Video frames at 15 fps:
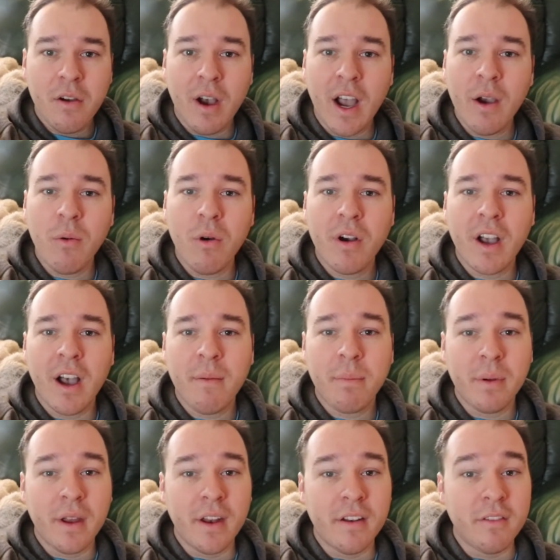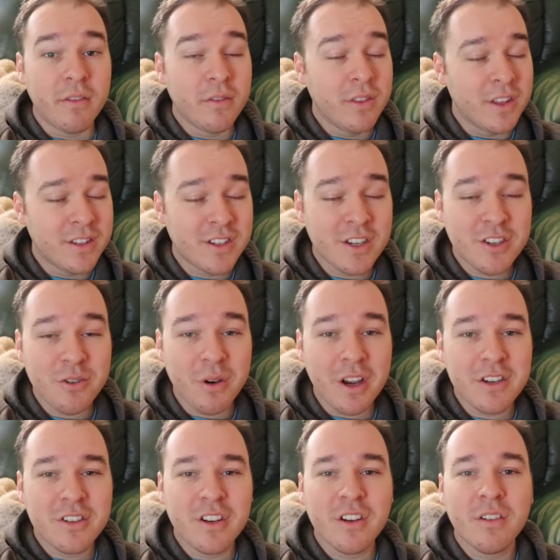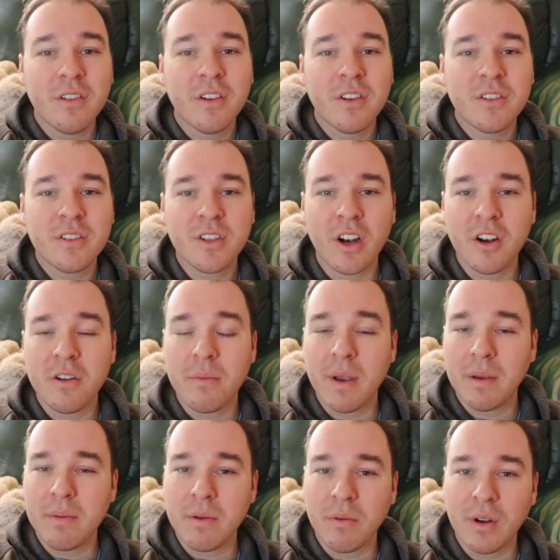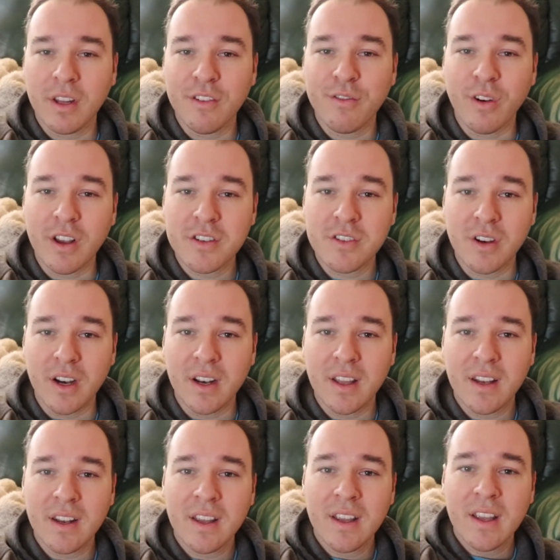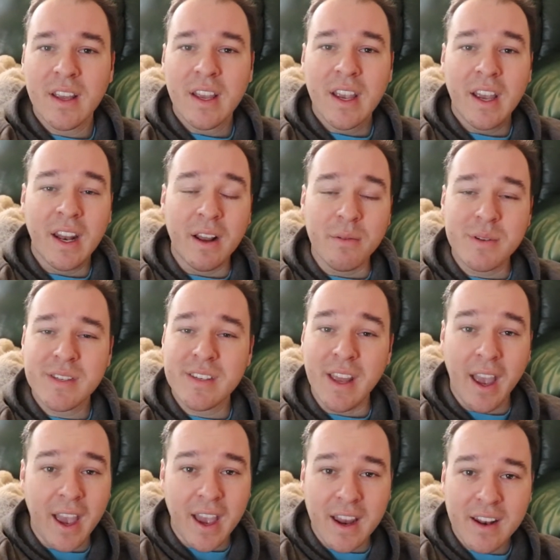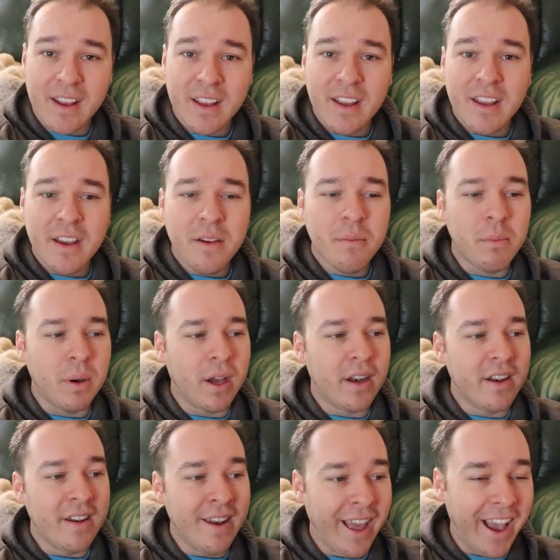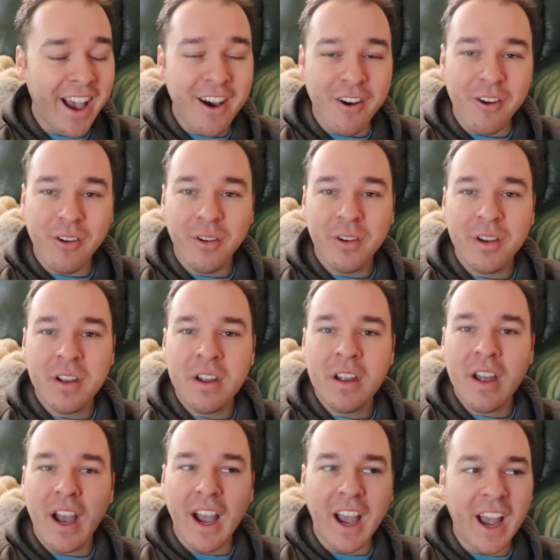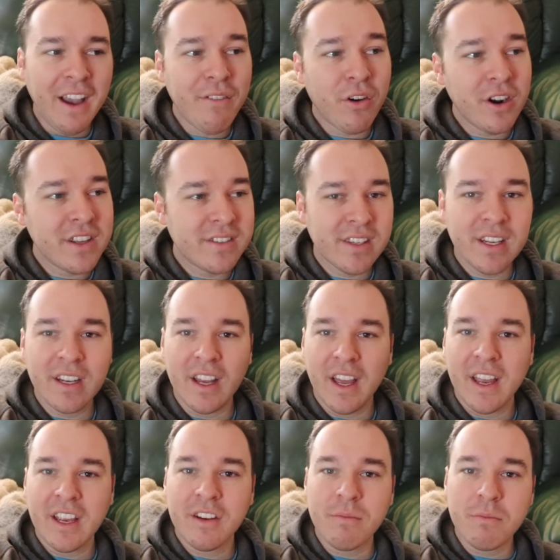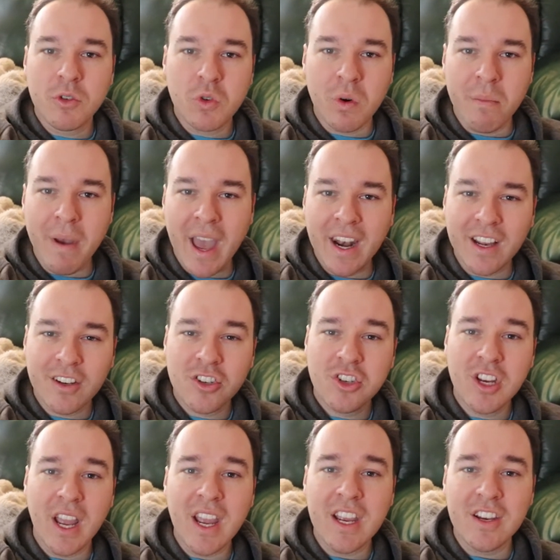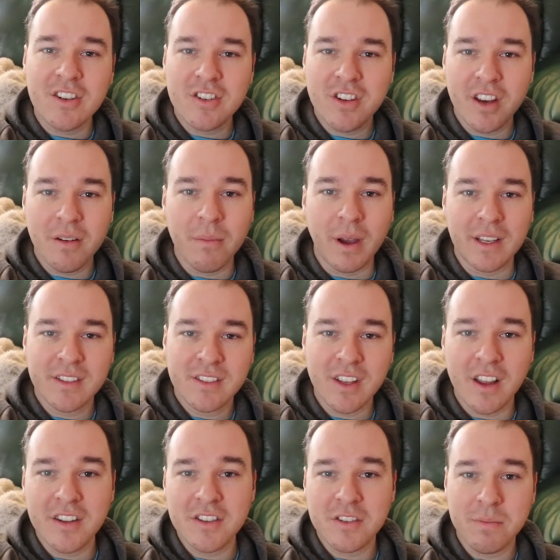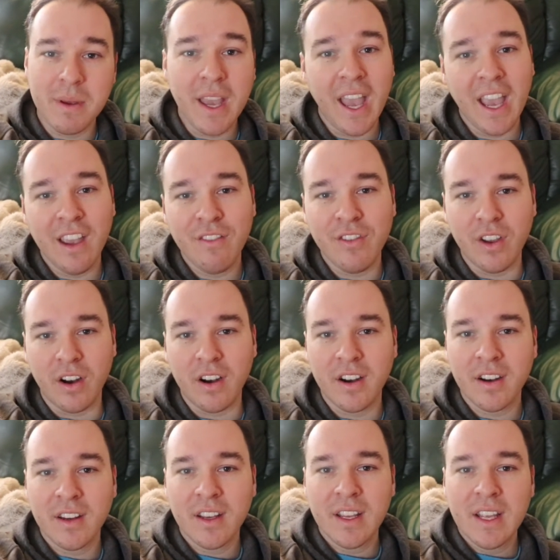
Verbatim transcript: I woke up and the situation started to make me really frustrated and I was sad but now, I've already seen a dramatic change in my son's behavior